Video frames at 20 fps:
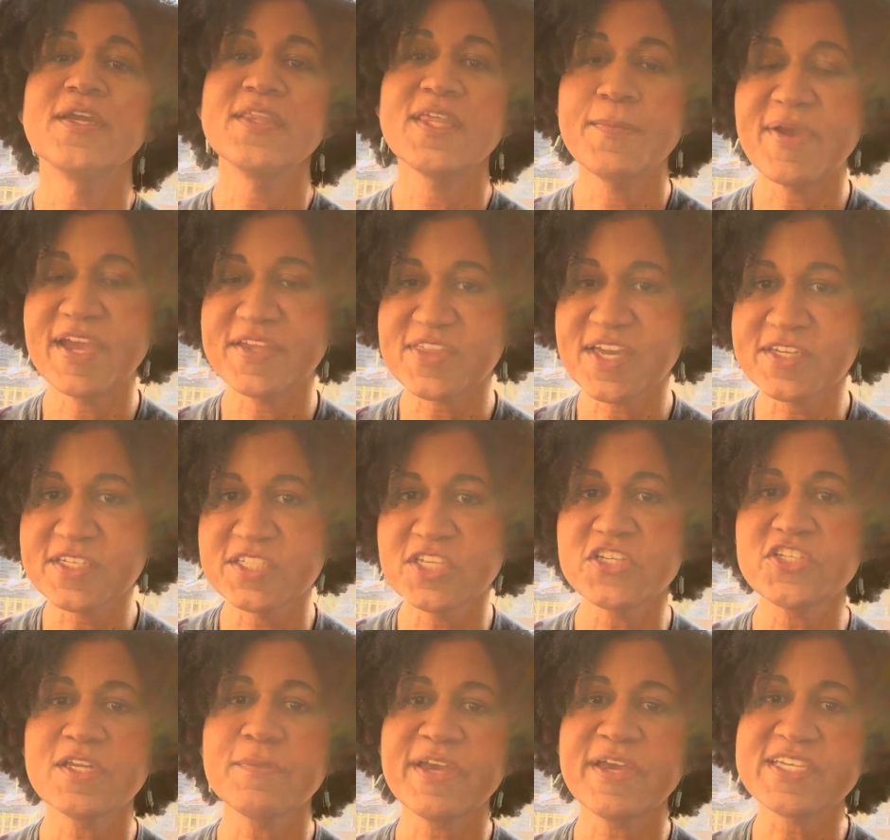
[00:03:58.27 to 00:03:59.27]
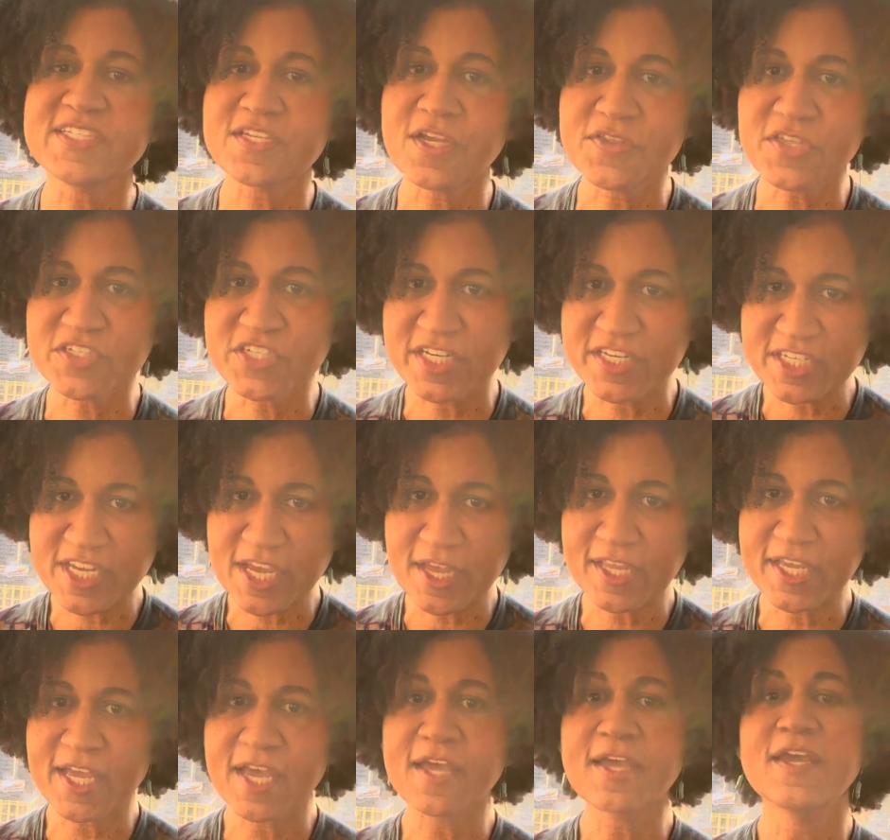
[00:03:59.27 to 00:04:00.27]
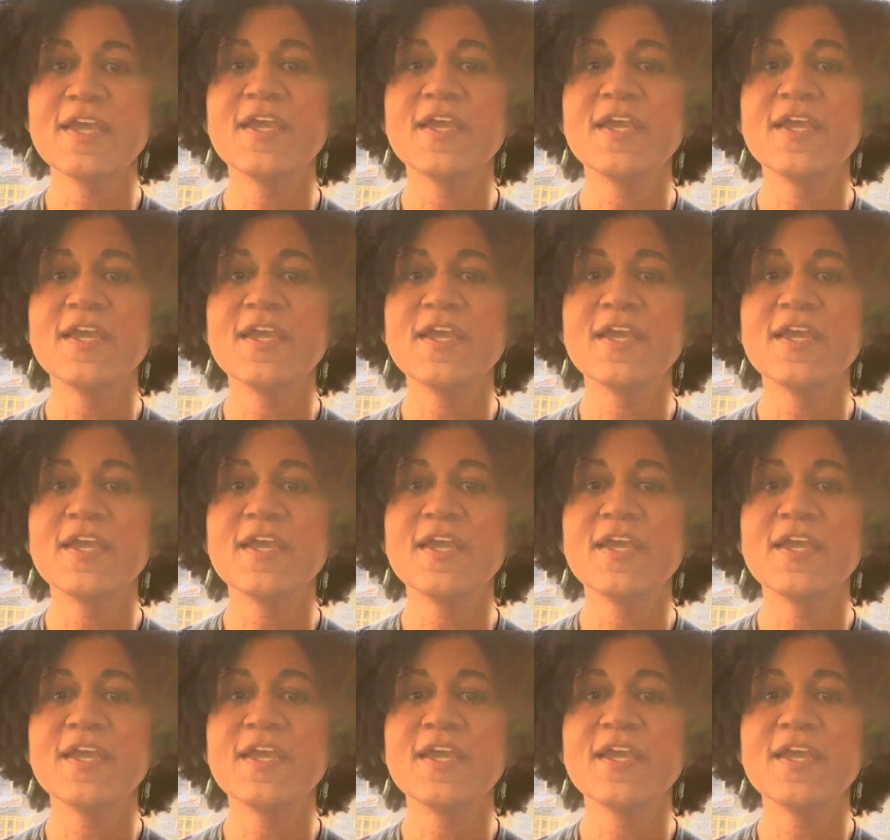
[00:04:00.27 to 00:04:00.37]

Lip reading: They make that decision based on the genitalia.